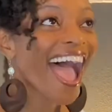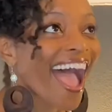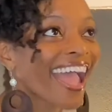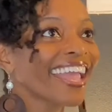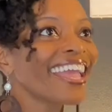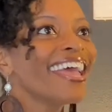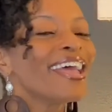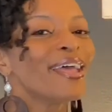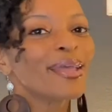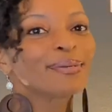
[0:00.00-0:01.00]
I
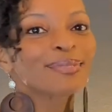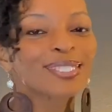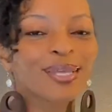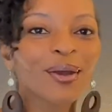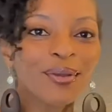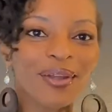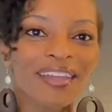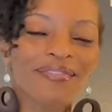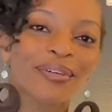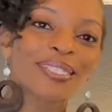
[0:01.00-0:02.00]
am so
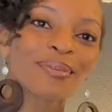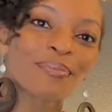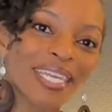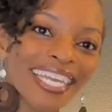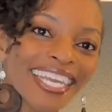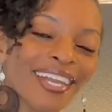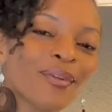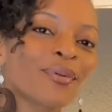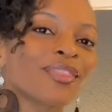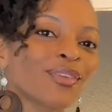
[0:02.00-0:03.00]
grateful to be here
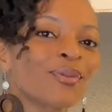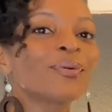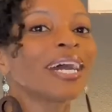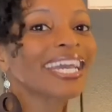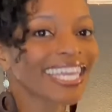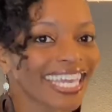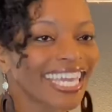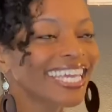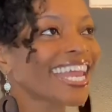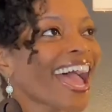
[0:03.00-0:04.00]
with you again.